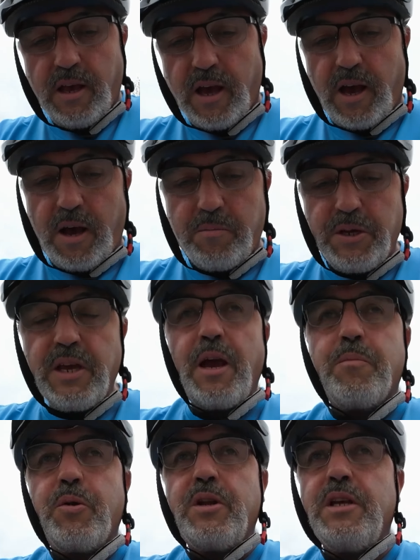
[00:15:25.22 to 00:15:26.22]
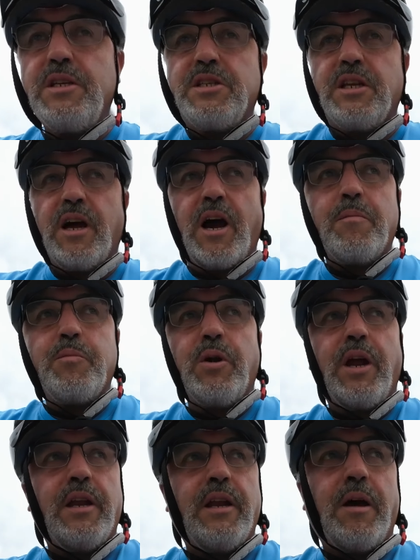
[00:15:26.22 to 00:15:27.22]
Uh, but yeah, pretty easy to
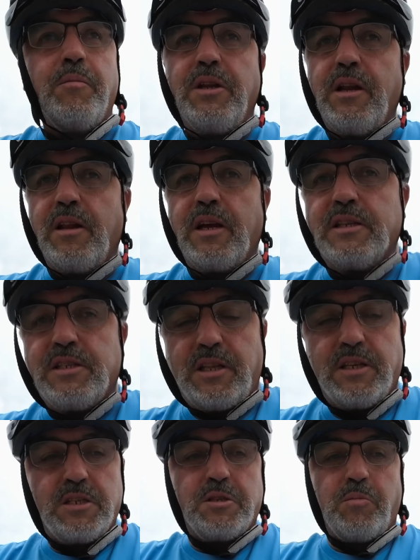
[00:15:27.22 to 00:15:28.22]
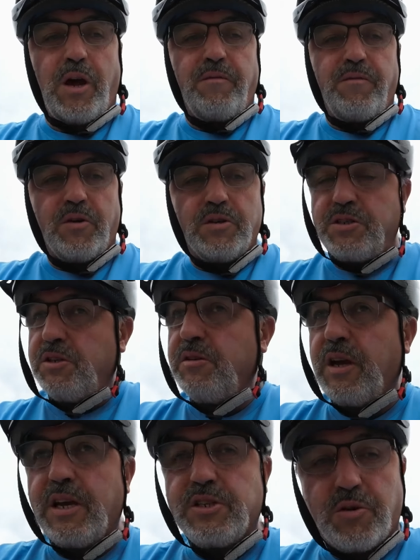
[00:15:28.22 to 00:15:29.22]
operate. I mean, you know, like I said, this is my first, you
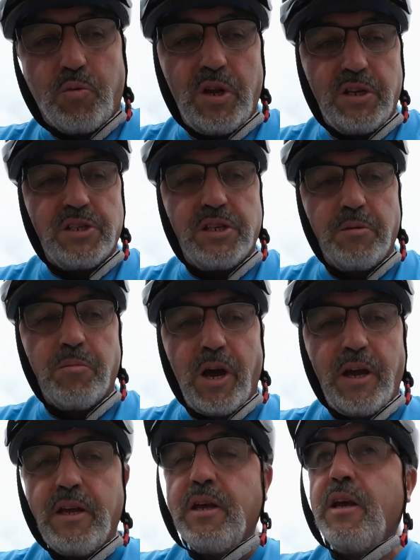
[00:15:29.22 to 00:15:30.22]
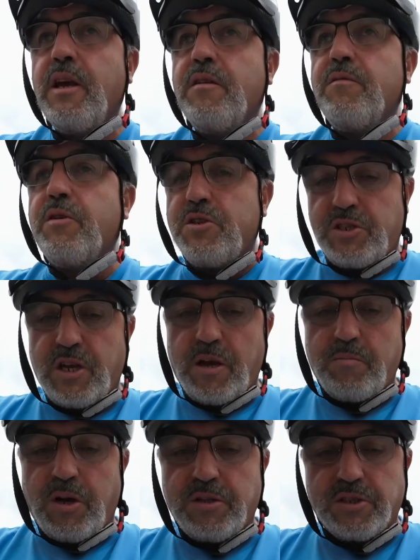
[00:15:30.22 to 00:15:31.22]
guys are witnessing my first
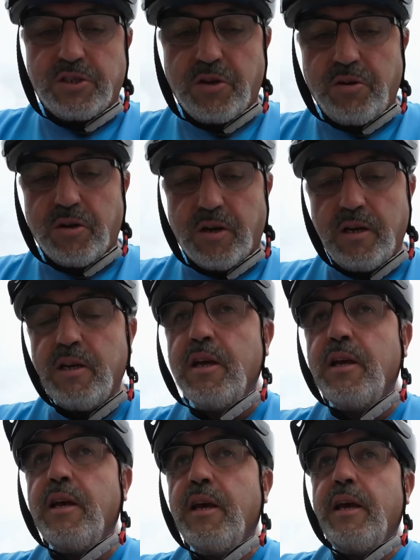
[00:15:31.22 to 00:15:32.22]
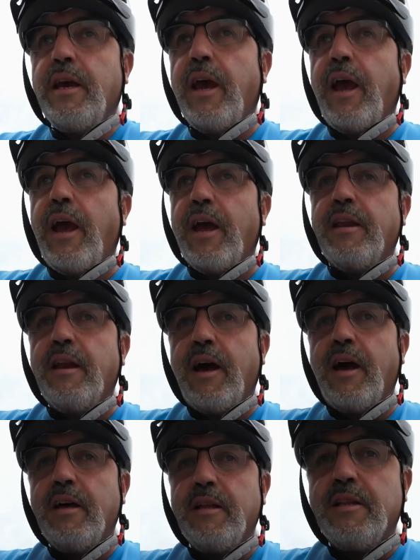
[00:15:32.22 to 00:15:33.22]
time on the scooter. And
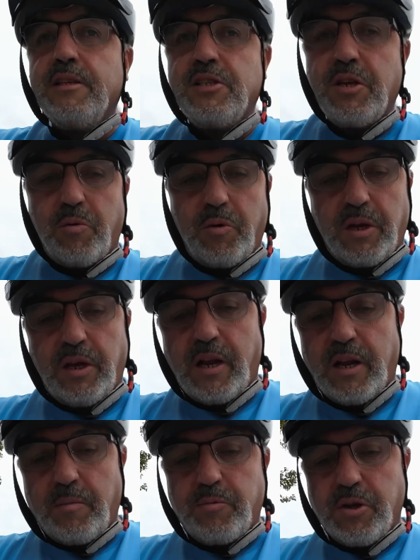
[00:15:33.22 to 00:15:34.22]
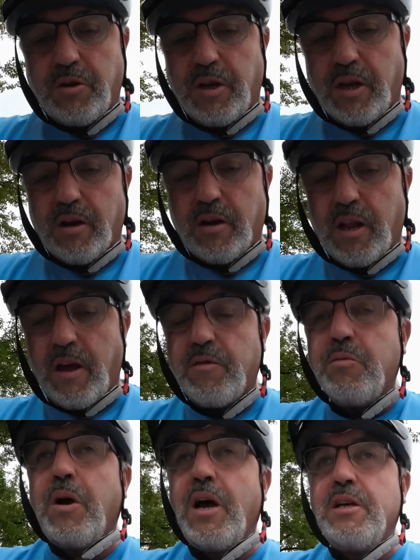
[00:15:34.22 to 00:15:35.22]
uh, let's see what we can get it up to here.
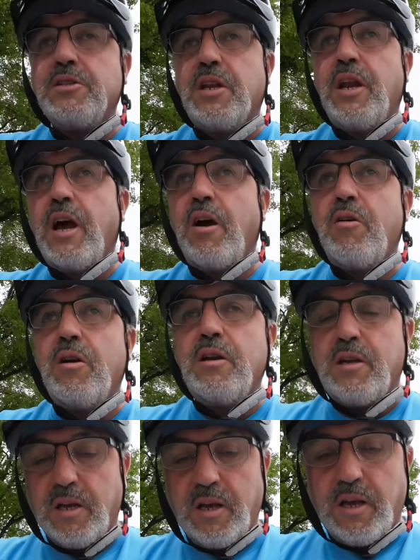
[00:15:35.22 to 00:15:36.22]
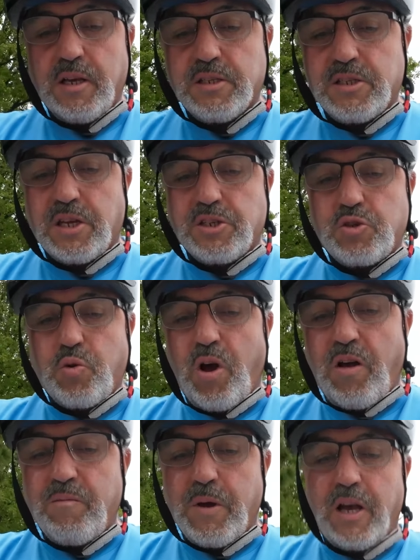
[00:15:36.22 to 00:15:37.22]
11 miles an hour. It says
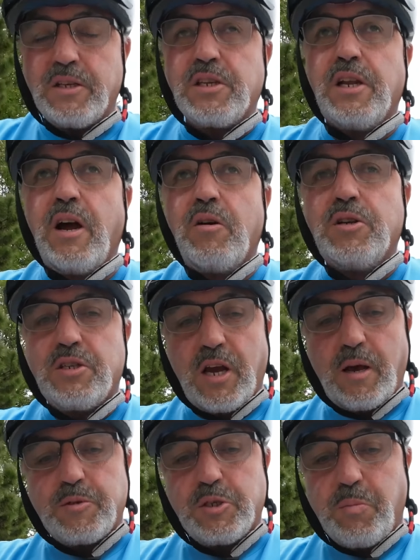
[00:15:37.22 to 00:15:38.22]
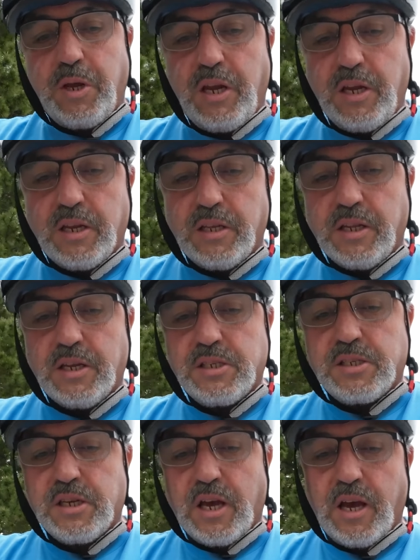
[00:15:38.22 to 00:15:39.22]
12 miles an hour top speed in
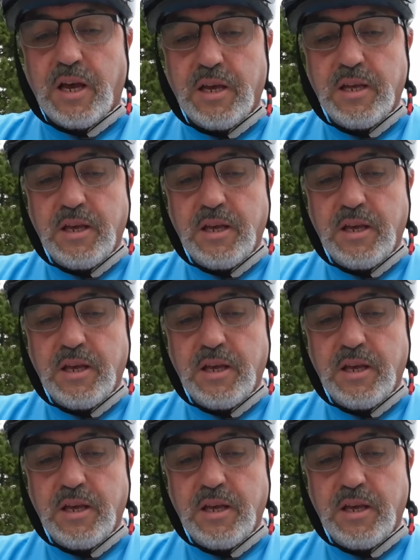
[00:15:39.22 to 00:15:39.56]
this, uh,